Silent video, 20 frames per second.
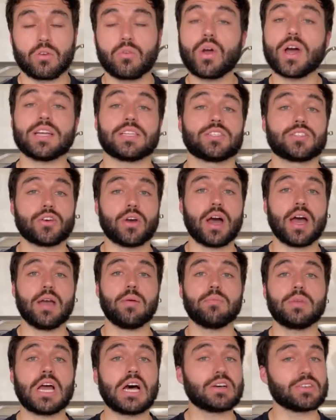Right, so I
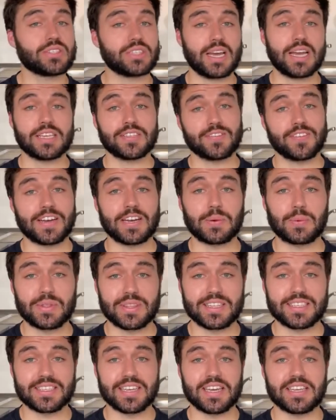am now satisfied with
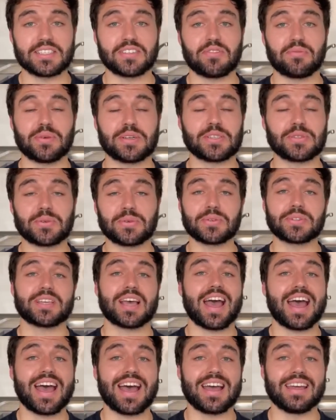the taste of my sauce,
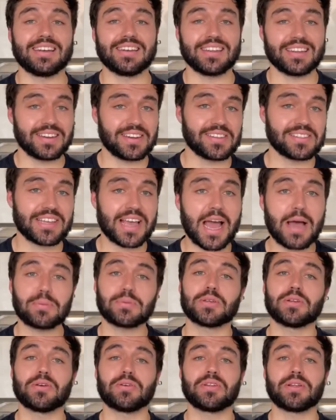and it is
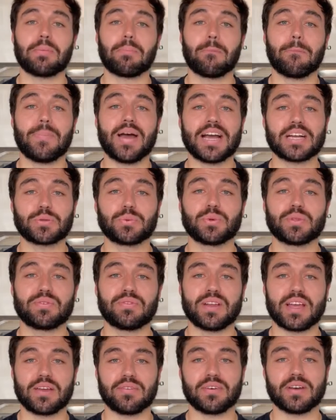absolutely packed with
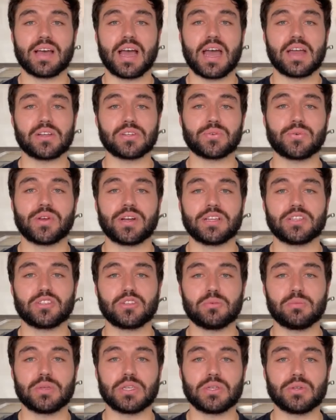flavor and is ready
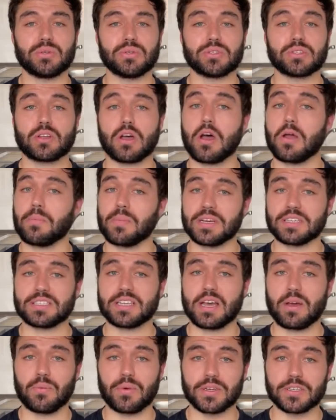to be used on my
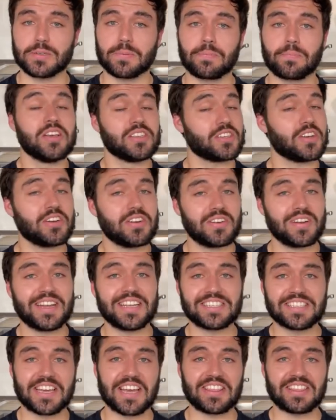sandwich. So
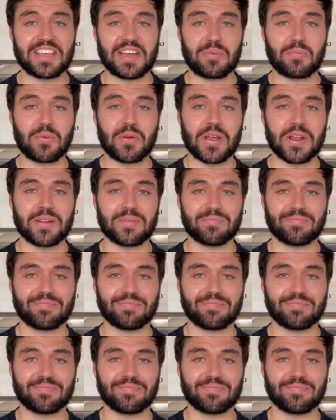let's get that bread.